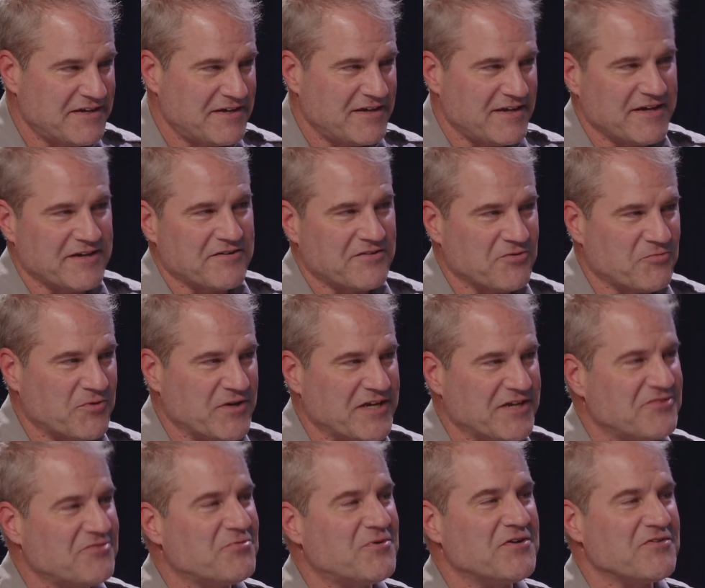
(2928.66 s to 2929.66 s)
the
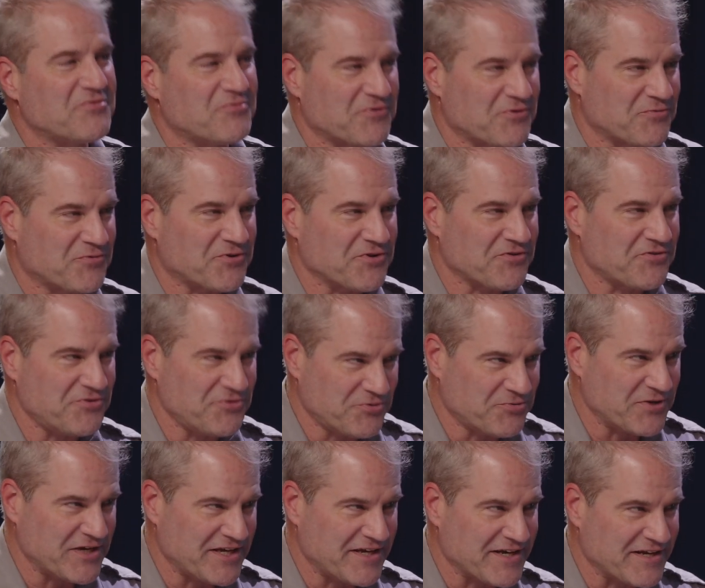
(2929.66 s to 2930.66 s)
weeds once World War II
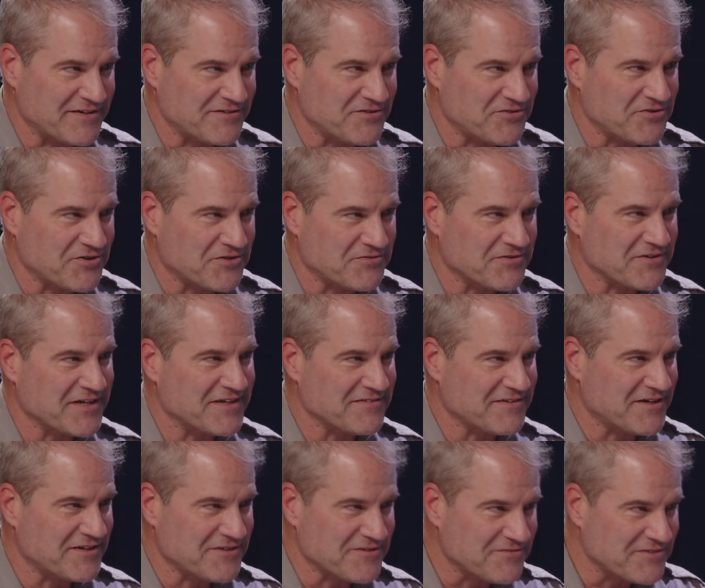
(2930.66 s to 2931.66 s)
weekend is over. That's
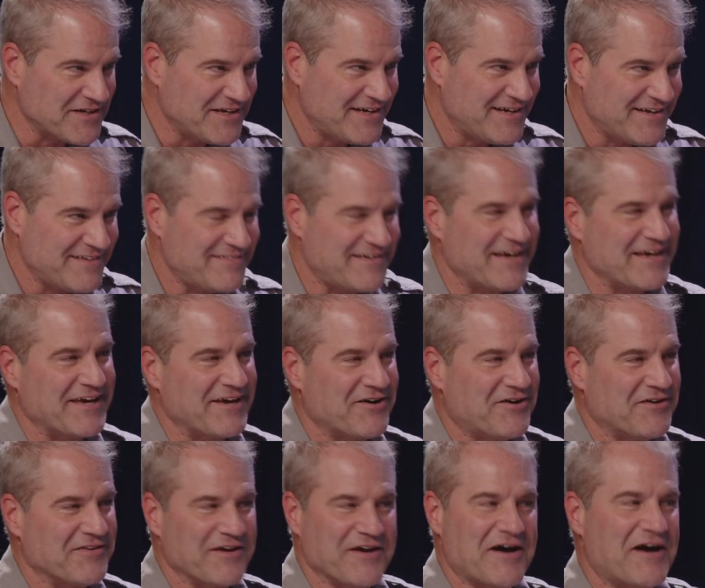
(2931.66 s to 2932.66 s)
kind of taking
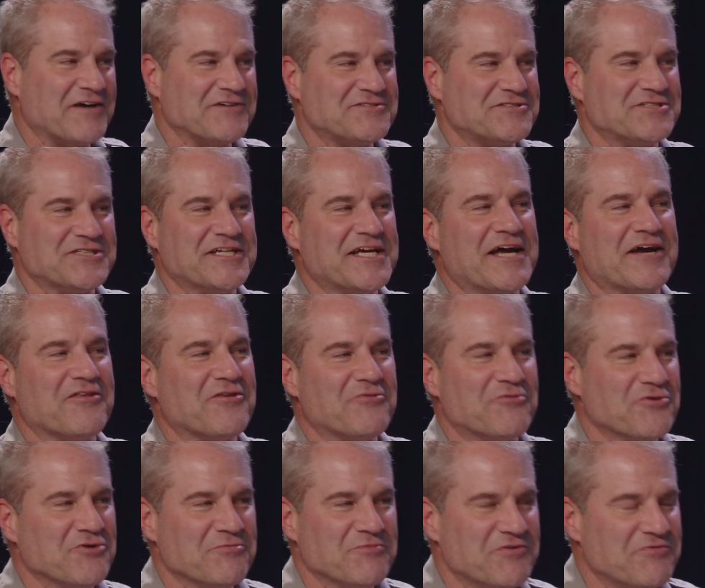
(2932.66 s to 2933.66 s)
all the oxygen out of the
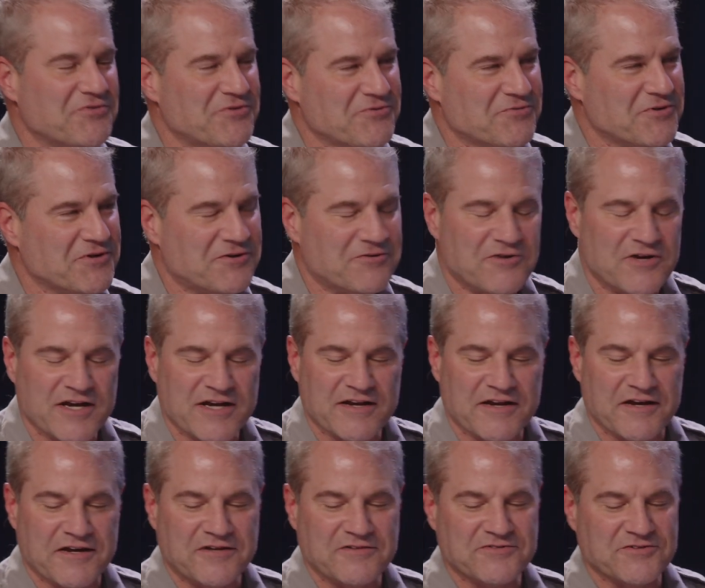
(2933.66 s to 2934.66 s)
room, if you will, right
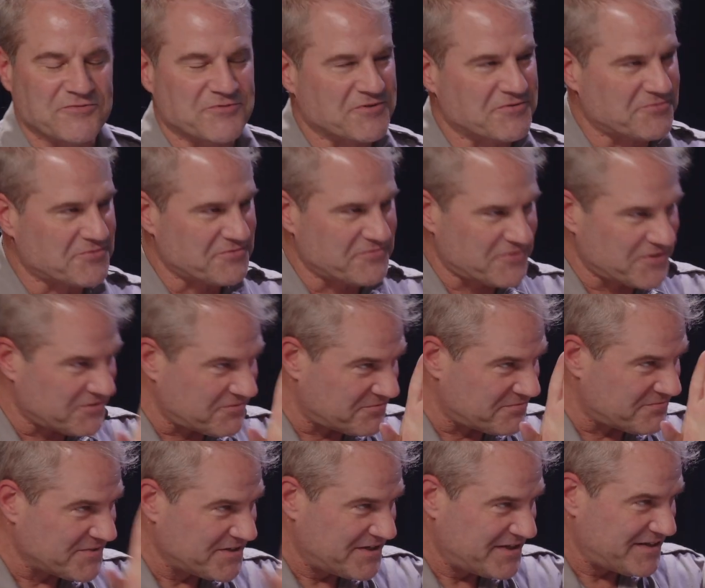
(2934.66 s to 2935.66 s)
now. So we're
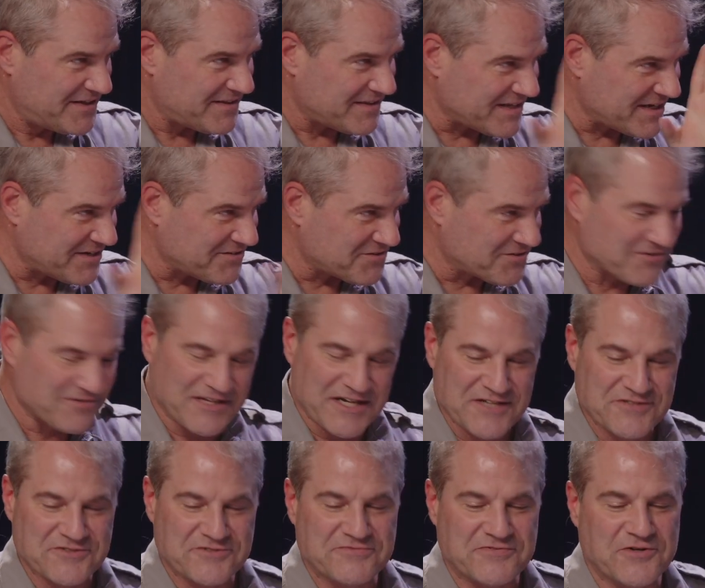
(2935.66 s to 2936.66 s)

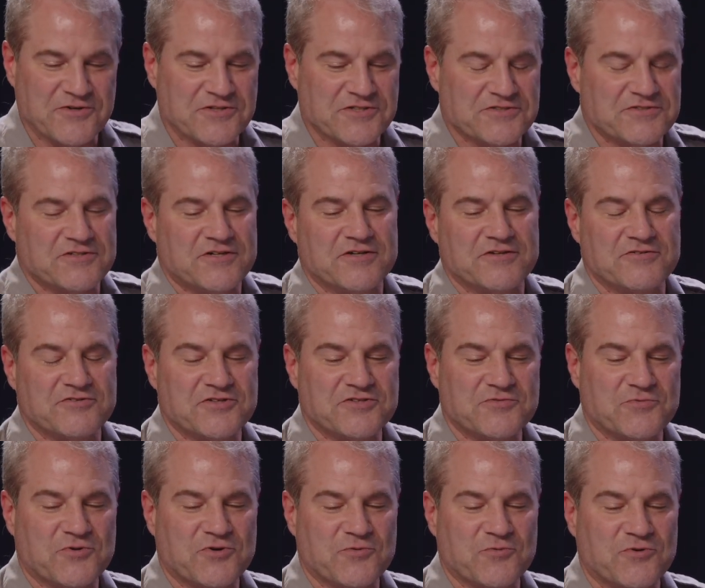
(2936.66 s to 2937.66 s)
laser focused on just
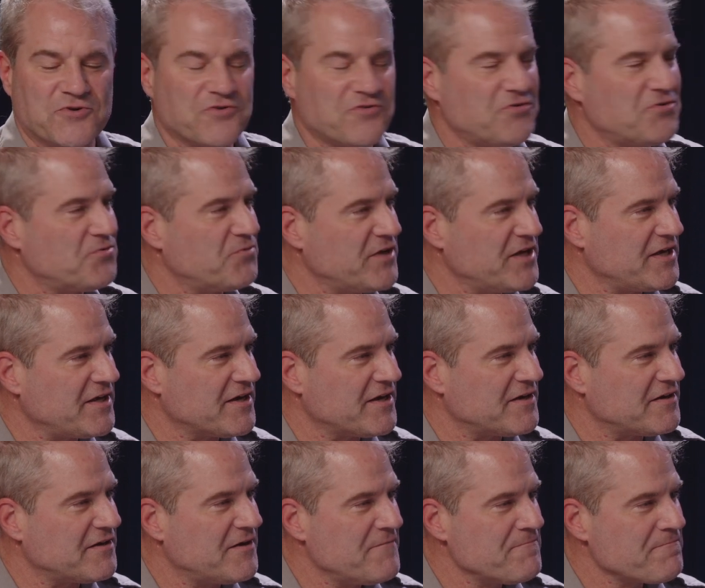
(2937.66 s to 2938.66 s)
World War II weekend.
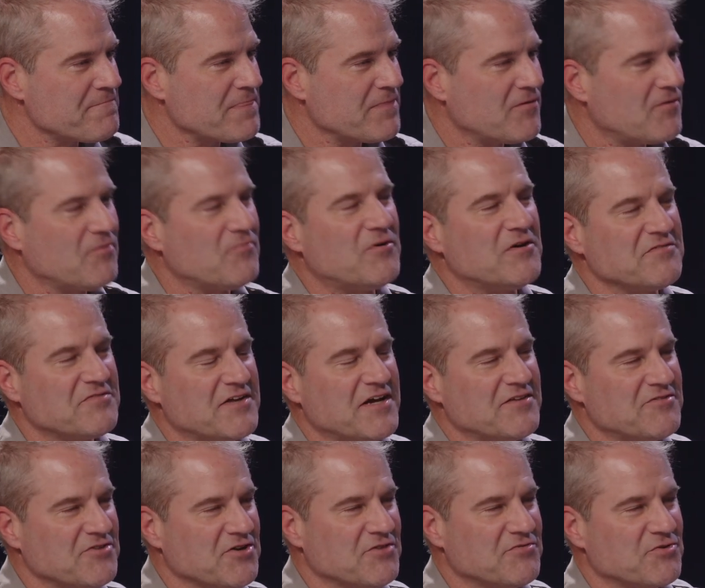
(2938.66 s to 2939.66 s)
Once
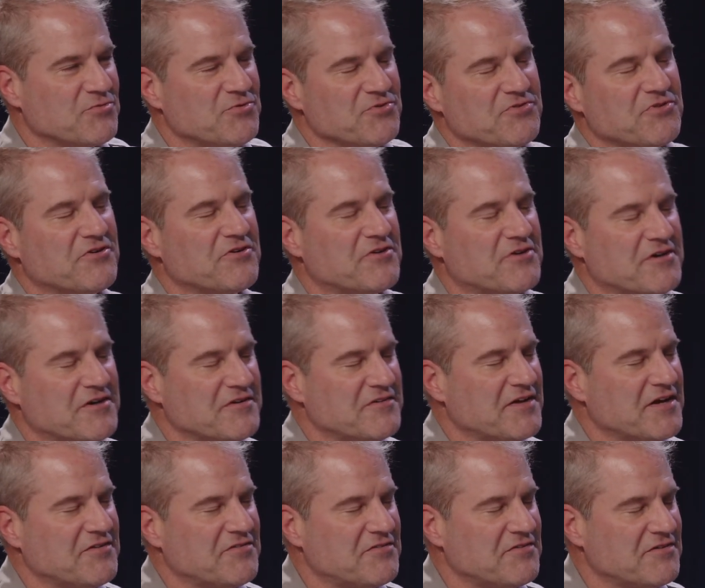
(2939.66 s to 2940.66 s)
that's over, we'll turn our
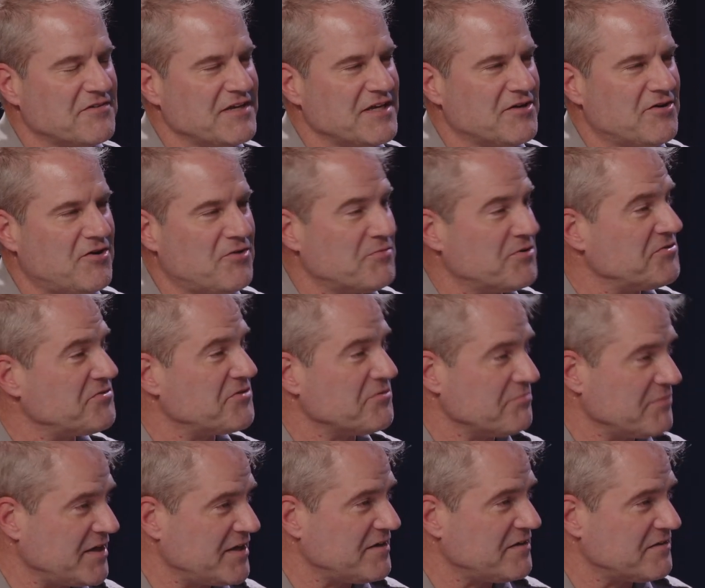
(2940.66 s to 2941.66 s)
attention almost
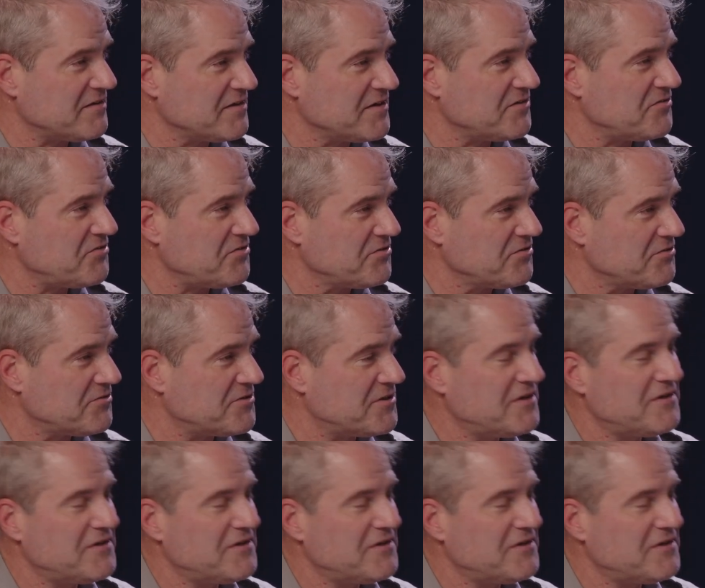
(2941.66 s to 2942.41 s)
immediately to